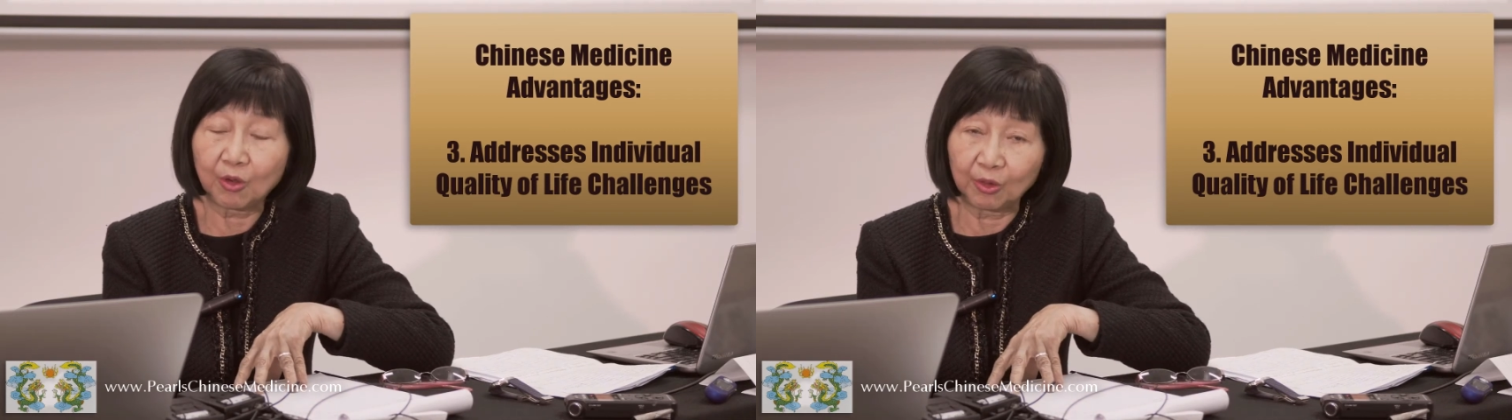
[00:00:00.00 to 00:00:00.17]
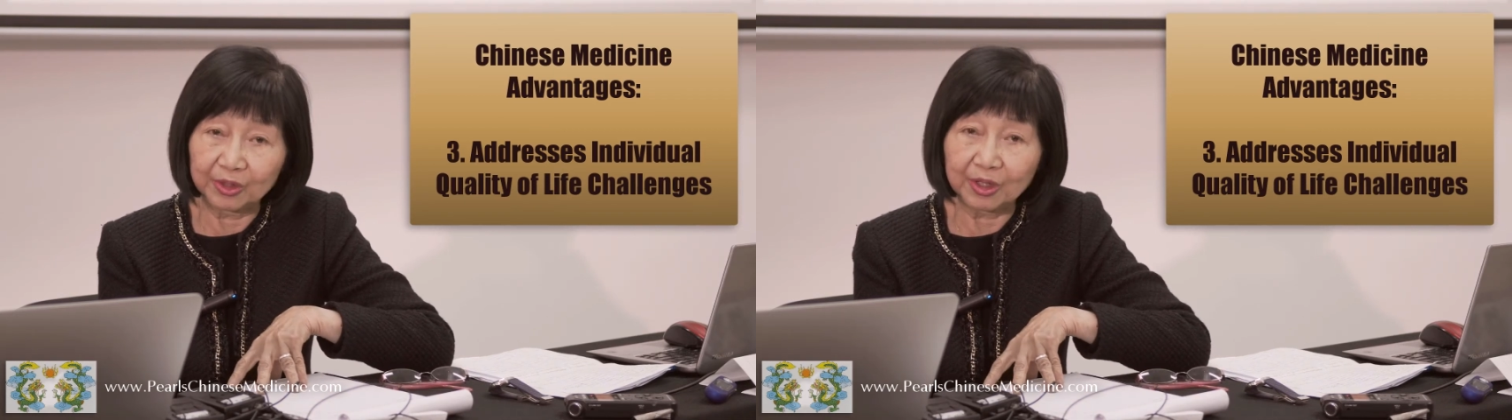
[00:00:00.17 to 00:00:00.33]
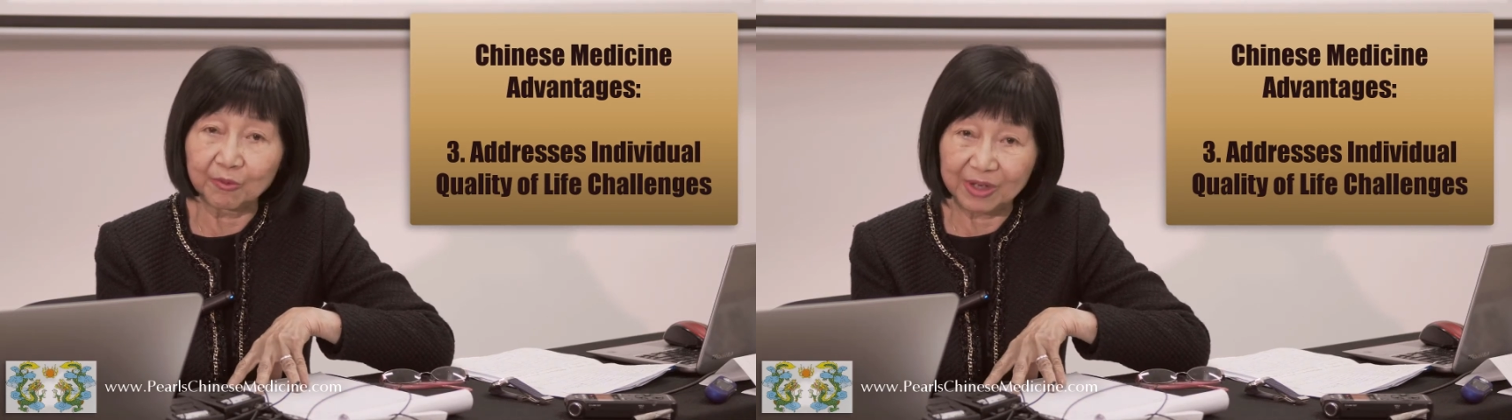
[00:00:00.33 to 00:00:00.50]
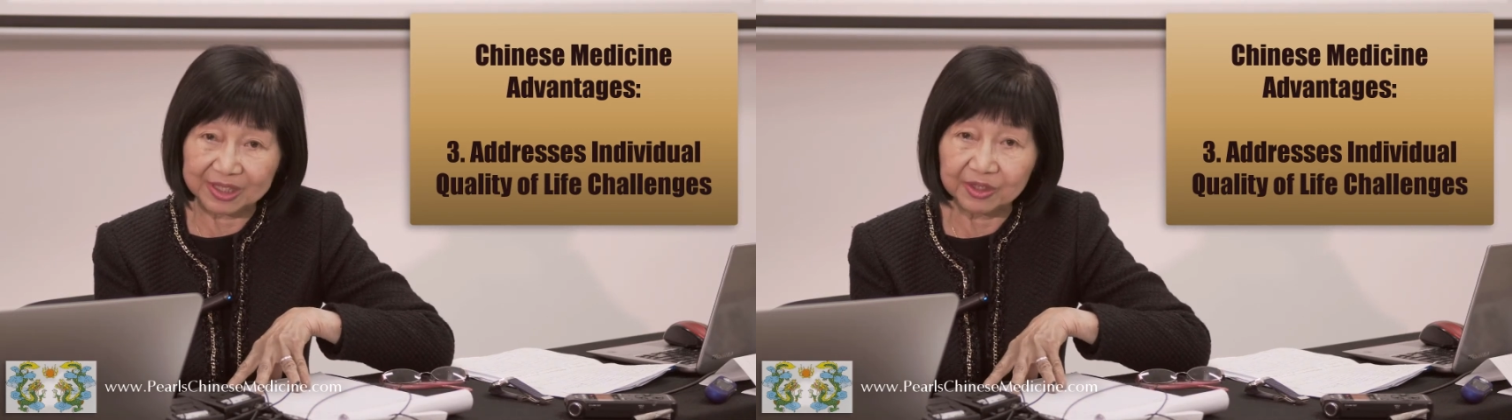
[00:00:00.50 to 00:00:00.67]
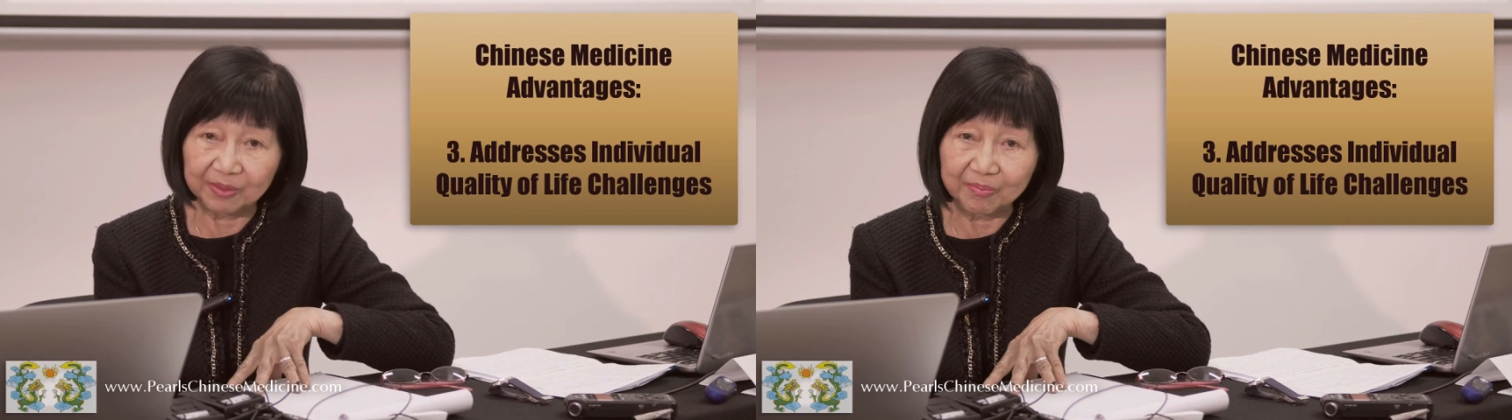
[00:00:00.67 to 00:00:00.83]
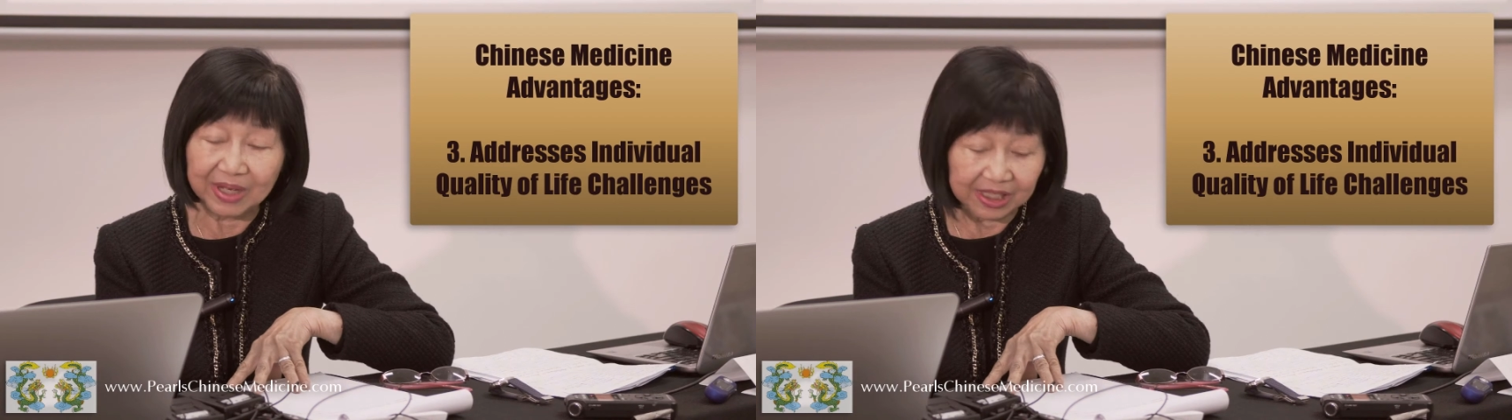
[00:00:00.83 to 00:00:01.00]
on the
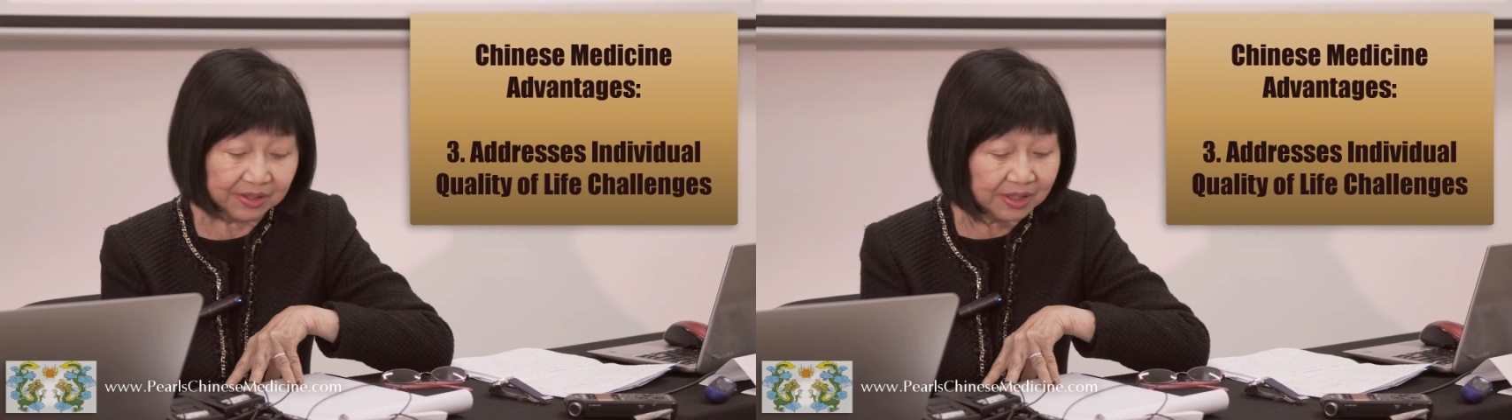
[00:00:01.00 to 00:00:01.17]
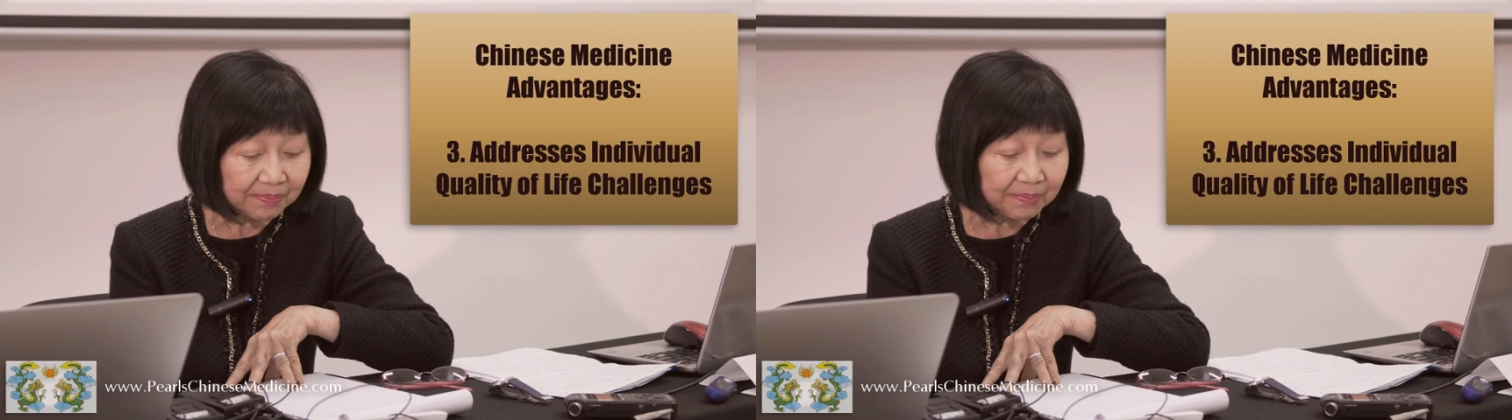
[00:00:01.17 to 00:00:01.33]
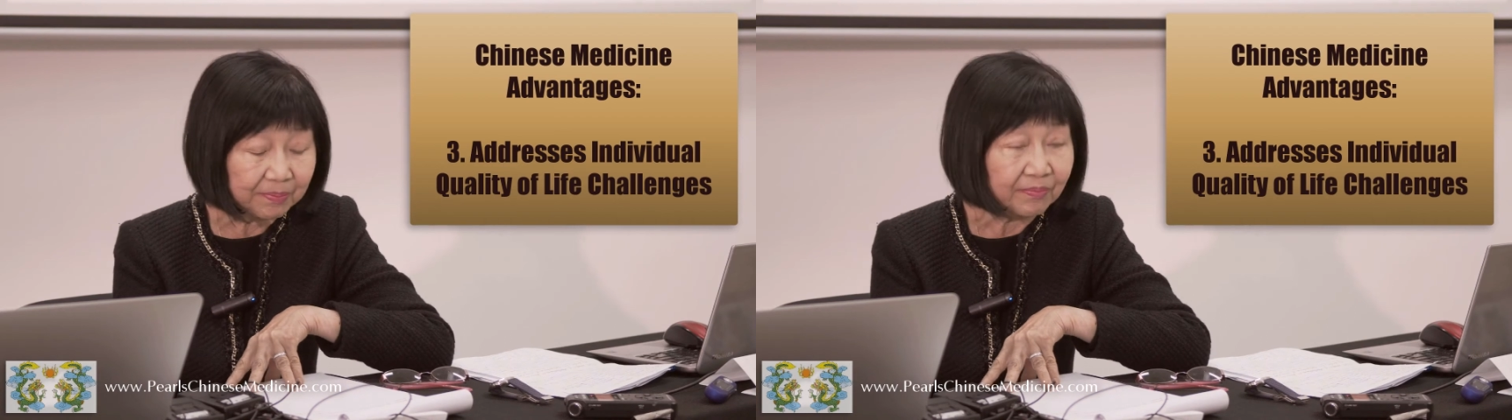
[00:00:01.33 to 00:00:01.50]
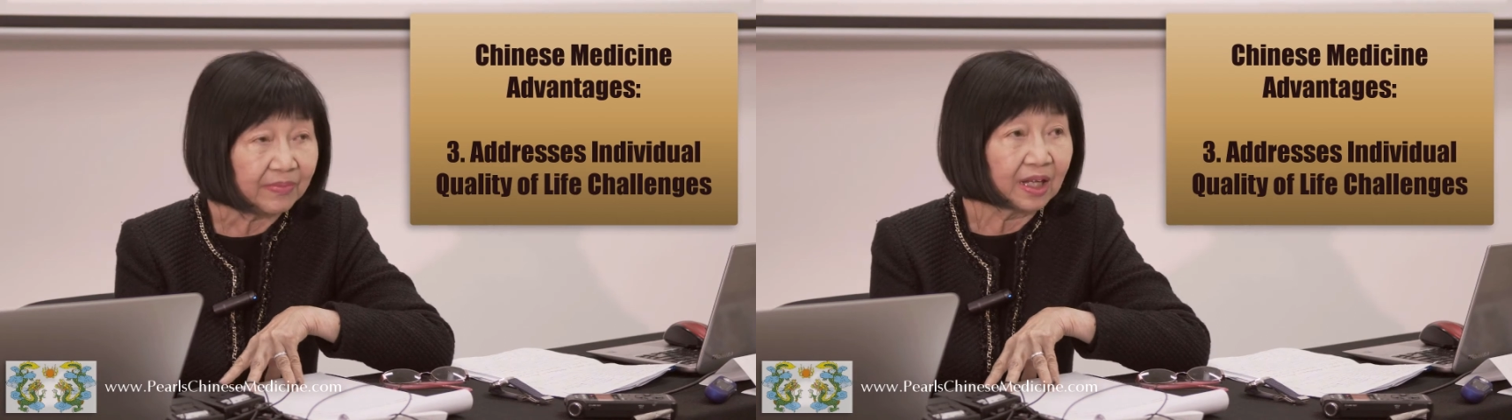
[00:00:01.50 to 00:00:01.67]
Western medicine.